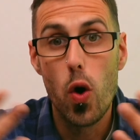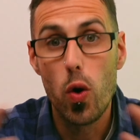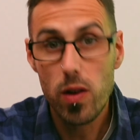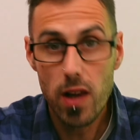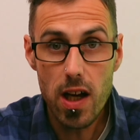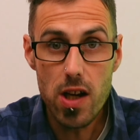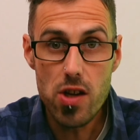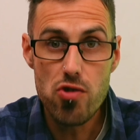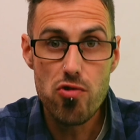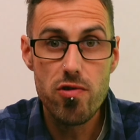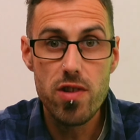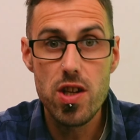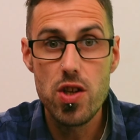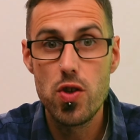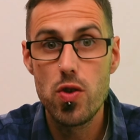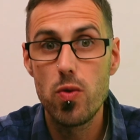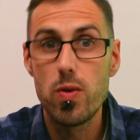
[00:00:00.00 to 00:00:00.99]
Unlike
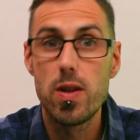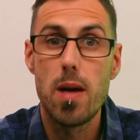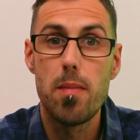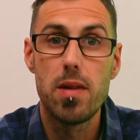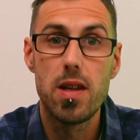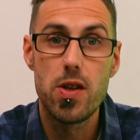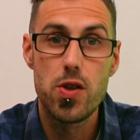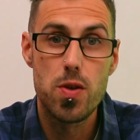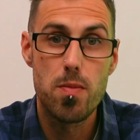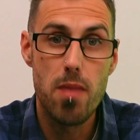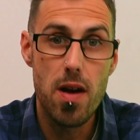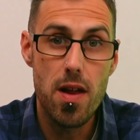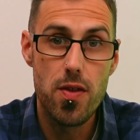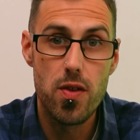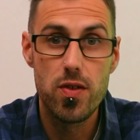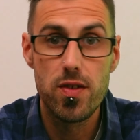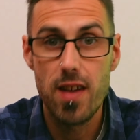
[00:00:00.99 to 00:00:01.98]
traditional demolition
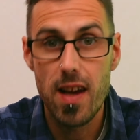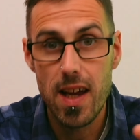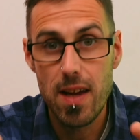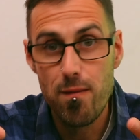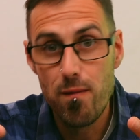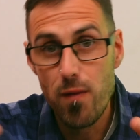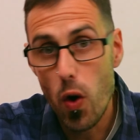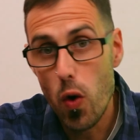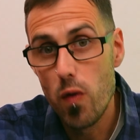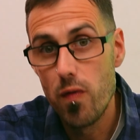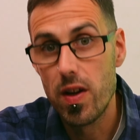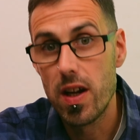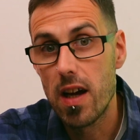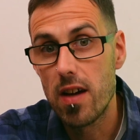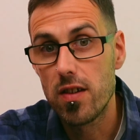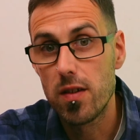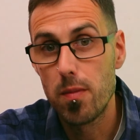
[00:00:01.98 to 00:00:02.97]
methods involving
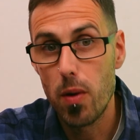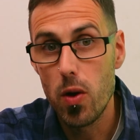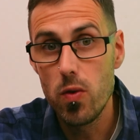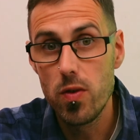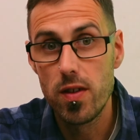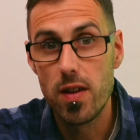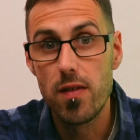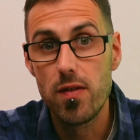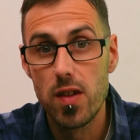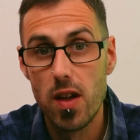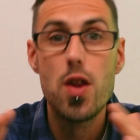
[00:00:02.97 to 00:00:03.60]
explosives,